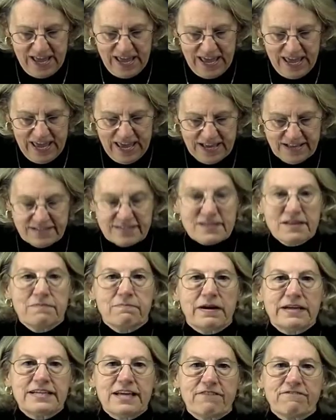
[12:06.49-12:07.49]
is
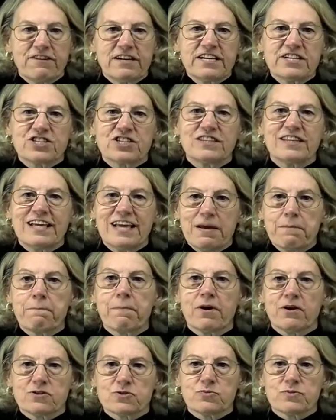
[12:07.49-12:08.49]
by definition the
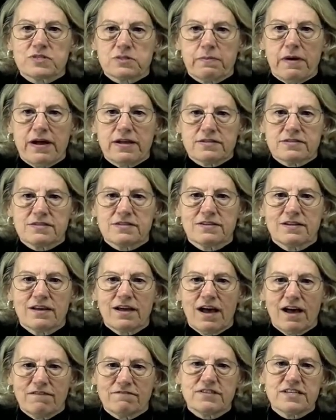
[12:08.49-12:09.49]
impulse response
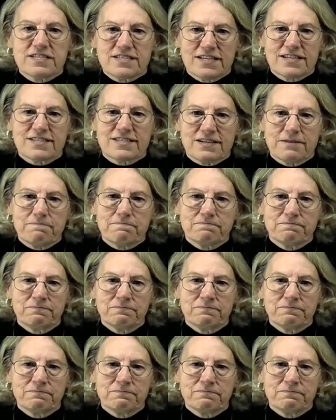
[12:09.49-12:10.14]
of the system.